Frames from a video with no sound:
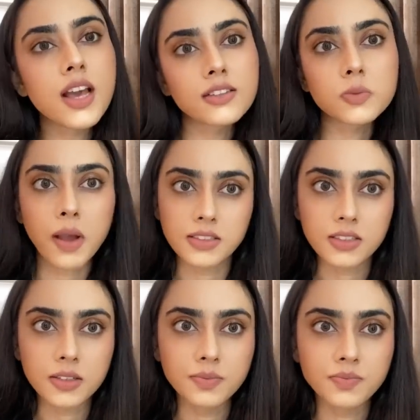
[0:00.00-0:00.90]
and spicy,
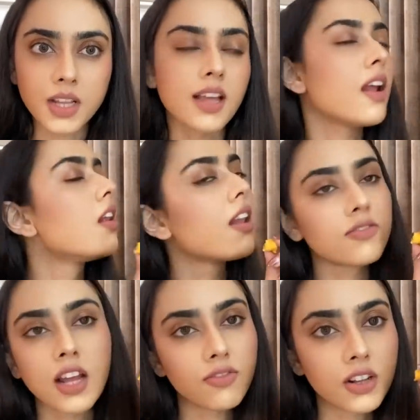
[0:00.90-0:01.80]
and I love
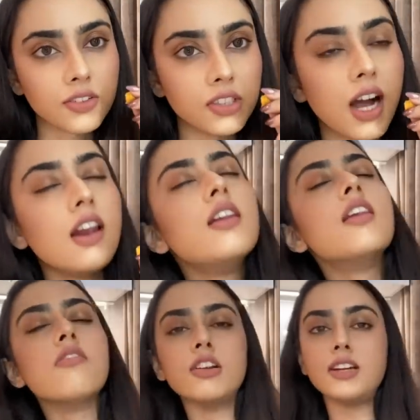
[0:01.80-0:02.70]
that flavor. I
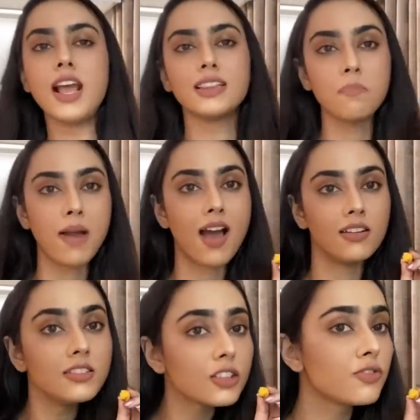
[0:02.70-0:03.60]
love it, and the
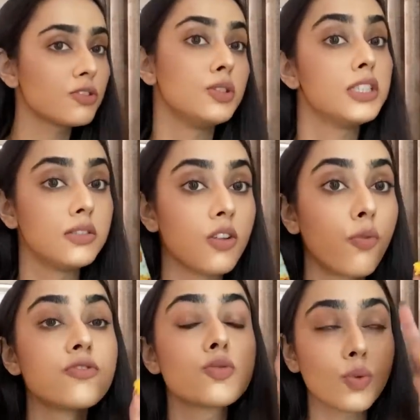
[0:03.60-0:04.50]
balance of sweet
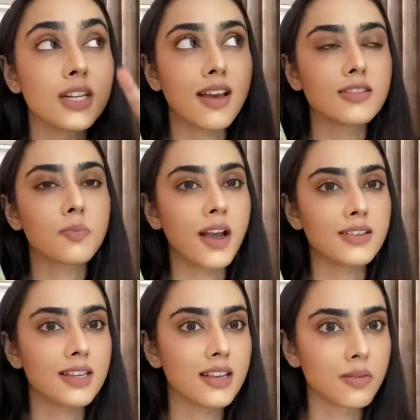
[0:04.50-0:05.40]
and
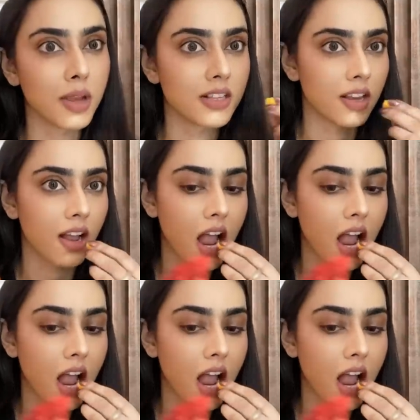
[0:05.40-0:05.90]
spicy is amazing.